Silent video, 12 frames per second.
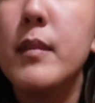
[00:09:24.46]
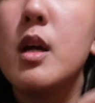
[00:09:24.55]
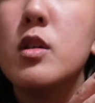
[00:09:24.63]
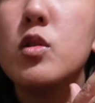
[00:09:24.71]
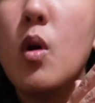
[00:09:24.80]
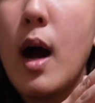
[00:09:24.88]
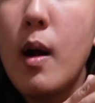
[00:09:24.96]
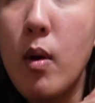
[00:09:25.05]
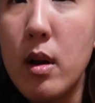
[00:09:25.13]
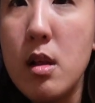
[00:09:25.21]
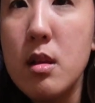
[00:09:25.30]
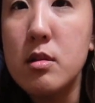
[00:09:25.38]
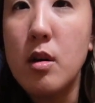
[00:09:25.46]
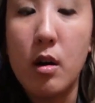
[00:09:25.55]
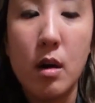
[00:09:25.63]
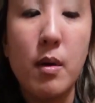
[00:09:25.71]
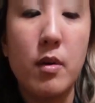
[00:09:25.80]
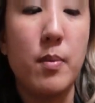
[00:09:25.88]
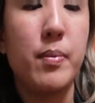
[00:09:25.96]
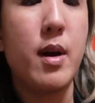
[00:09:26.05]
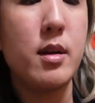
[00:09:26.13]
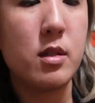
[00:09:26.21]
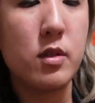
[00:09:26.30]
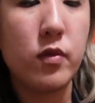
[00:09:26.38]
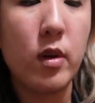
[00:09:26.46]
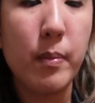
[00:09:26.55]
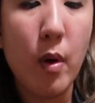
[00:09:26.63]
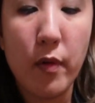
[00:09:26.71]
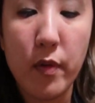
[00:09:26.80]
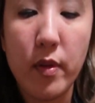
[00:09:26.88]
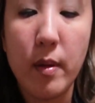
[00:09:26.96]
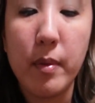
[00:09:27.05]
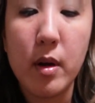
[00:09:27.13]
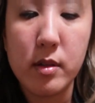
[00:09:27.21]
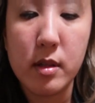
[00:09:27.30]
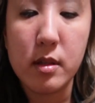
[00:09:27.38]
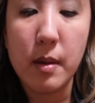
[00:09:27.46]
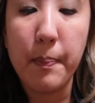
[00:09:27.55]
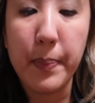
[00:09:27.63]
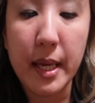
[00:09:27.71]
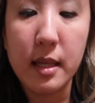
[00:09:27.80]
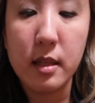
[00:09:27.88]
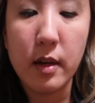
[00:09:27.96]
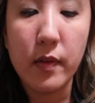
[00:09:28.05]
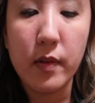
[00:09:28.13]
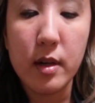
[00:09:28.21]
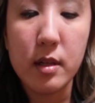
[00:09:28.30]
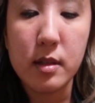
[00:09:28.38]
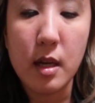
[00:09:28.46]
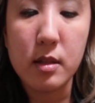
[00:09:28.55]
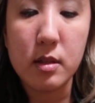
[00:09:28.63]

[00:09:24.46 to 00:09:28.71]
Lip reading: So I wanted to talk about the prices for both of them because it's a big difference